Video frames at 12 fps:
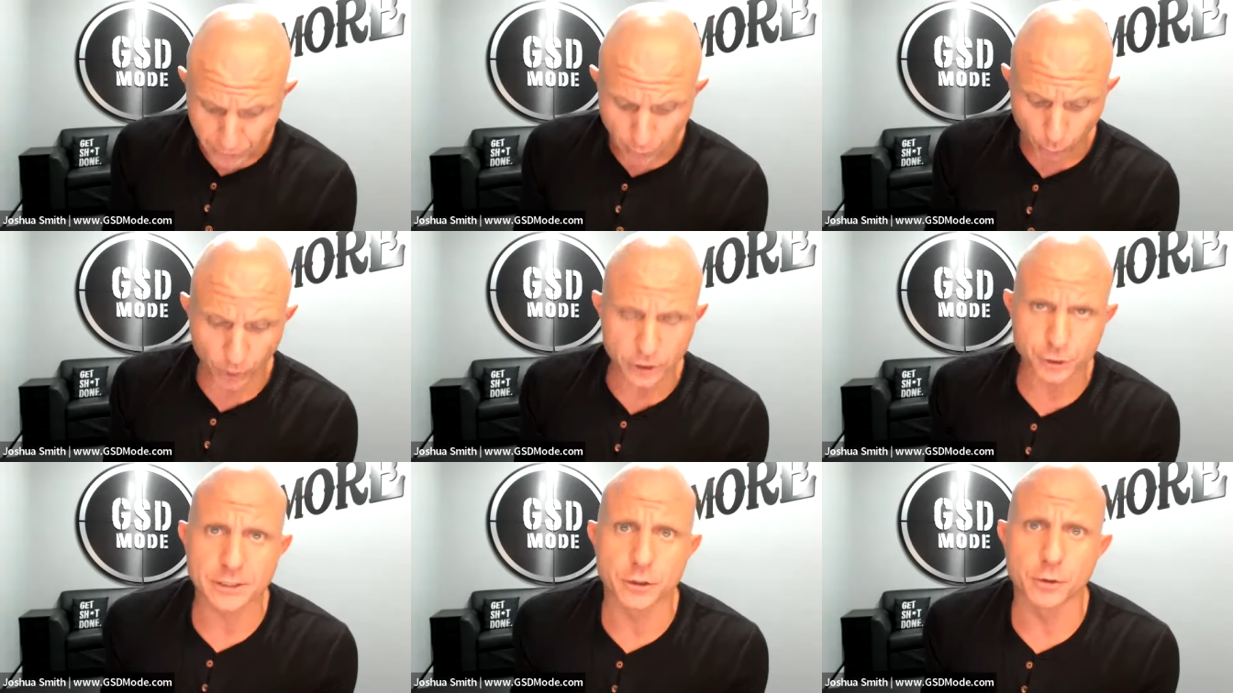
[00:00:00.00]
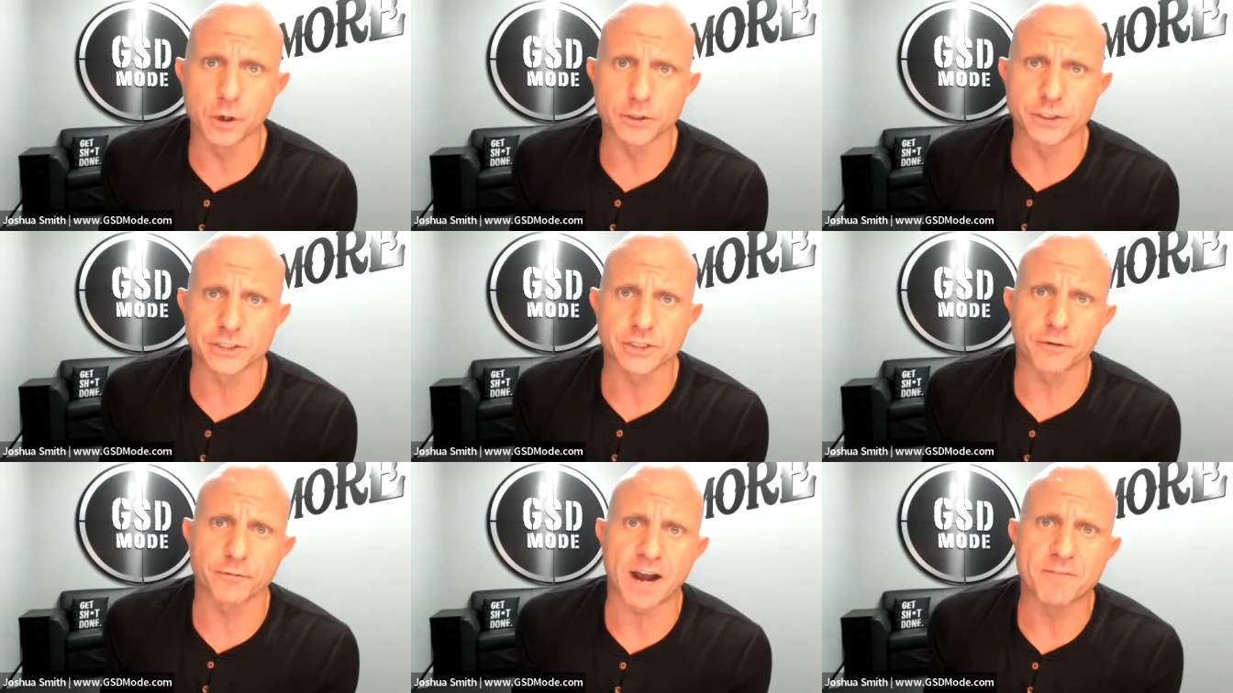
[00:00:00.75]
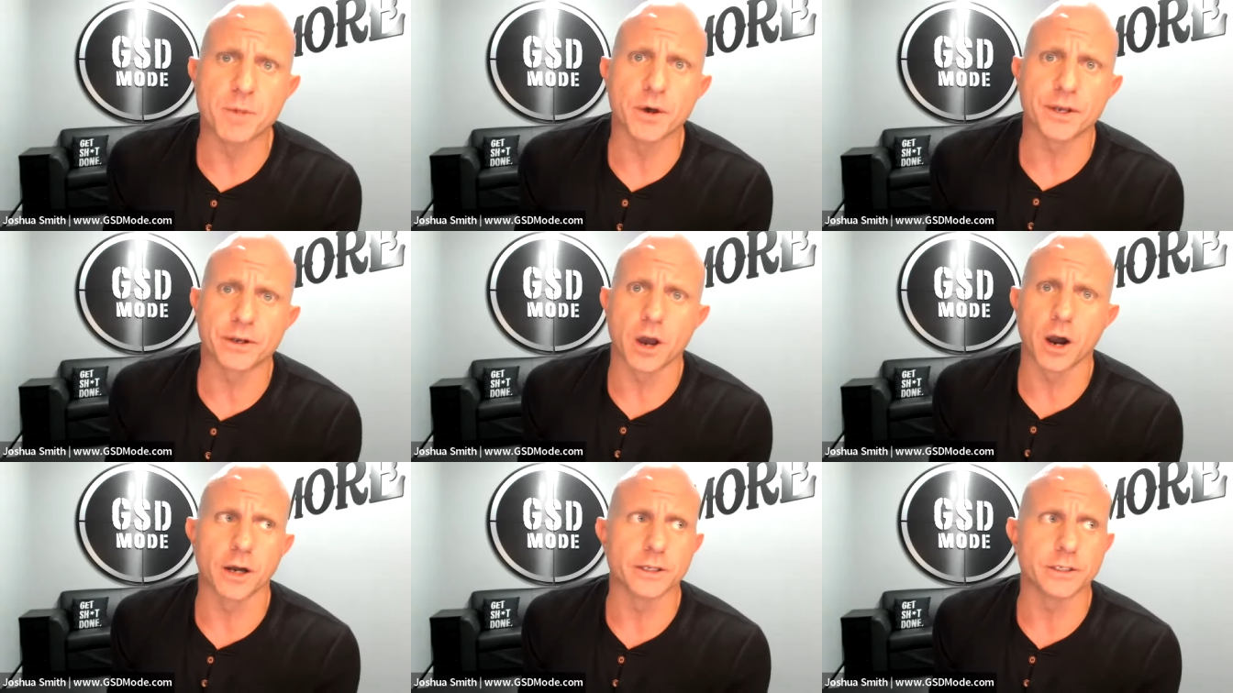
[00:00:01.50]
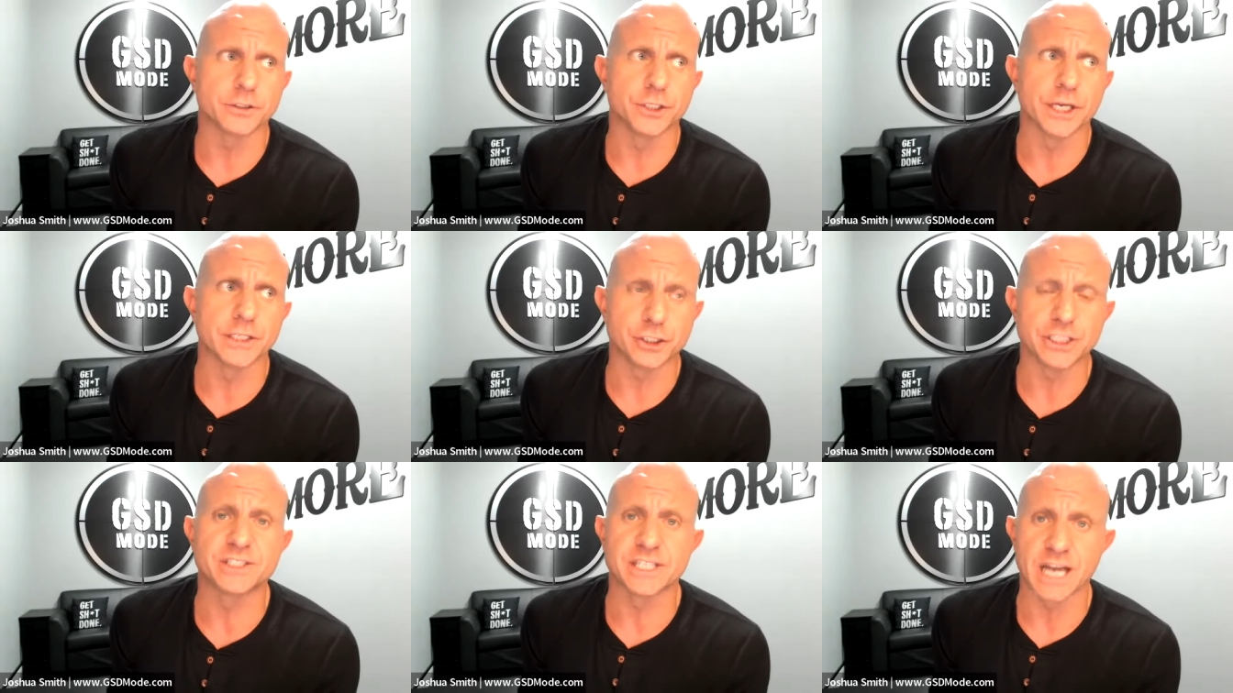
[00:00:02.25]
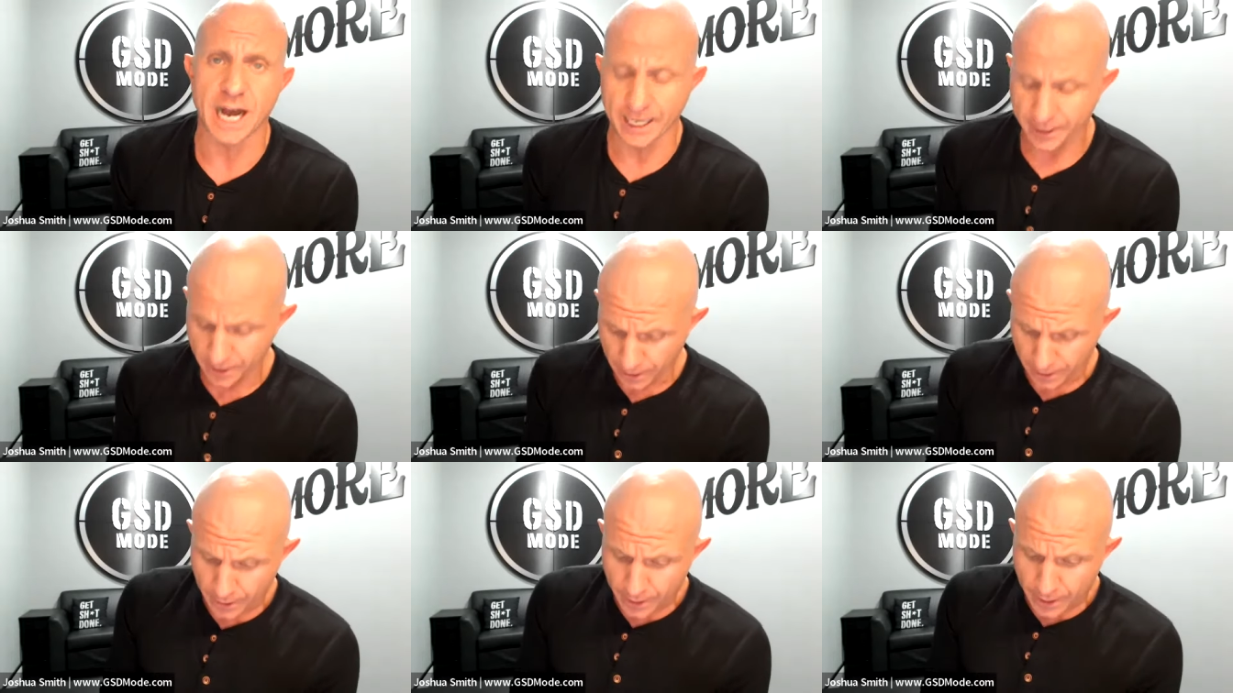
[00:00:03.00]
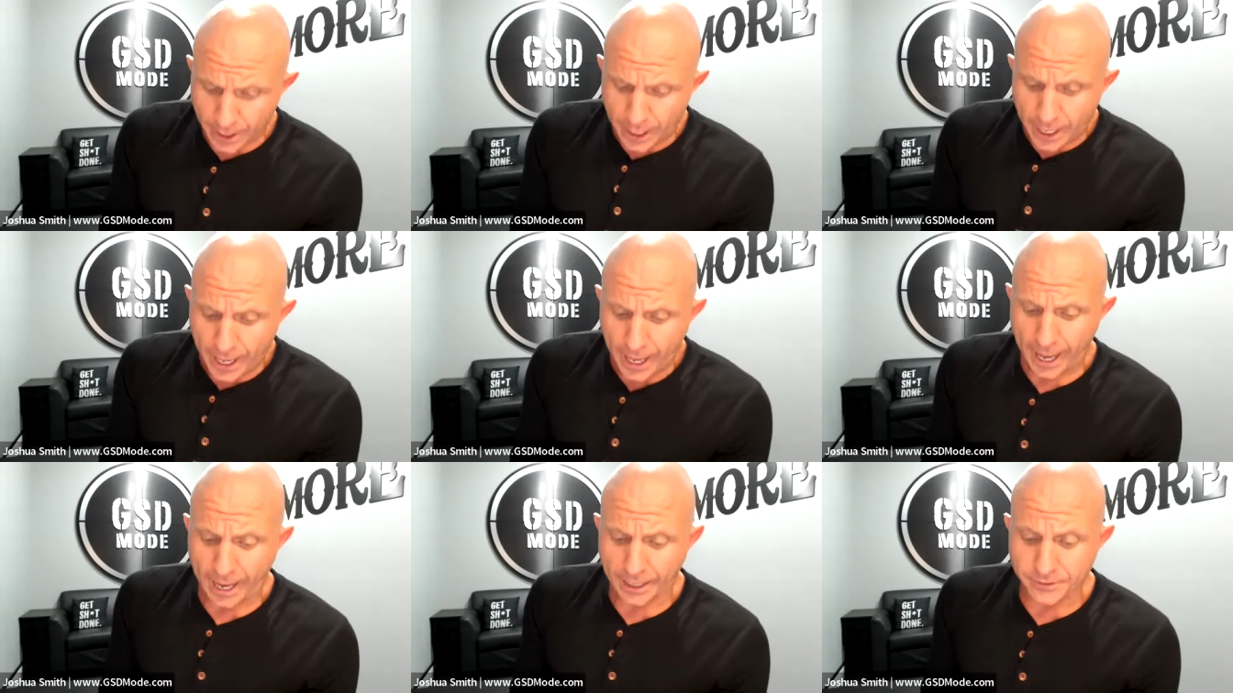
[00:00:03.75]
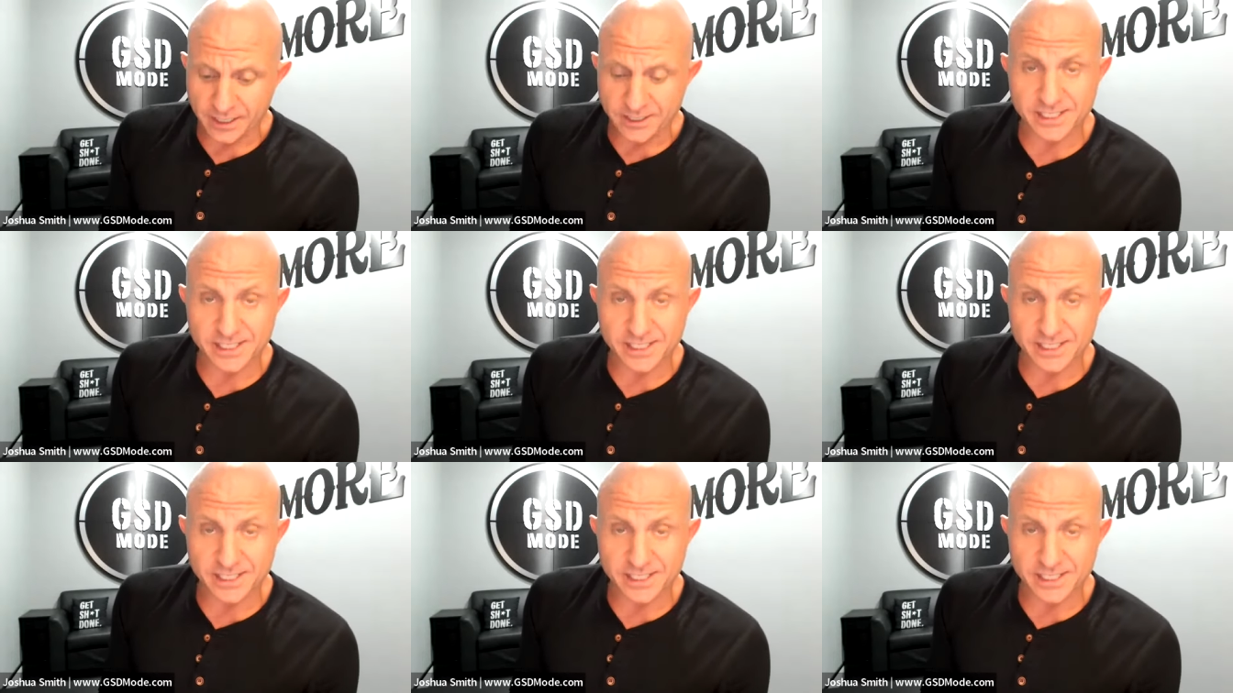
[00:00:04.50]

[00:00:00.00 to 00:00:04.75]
you know, we're on track to just under five million uh, in, in GCI, and uh,